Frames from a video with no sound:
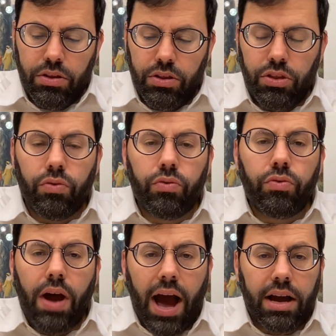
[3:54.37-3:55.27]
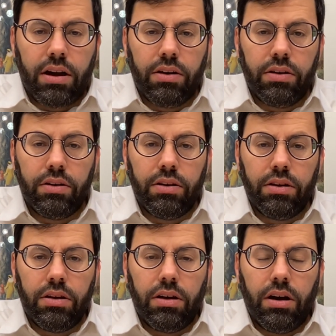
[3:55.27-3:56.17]
the rock
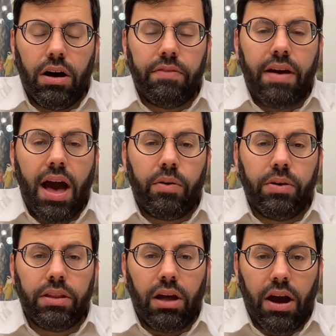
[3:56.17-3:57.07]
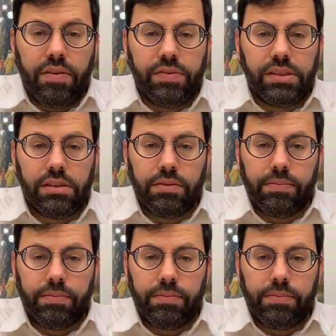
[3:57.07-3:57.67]
of our lives.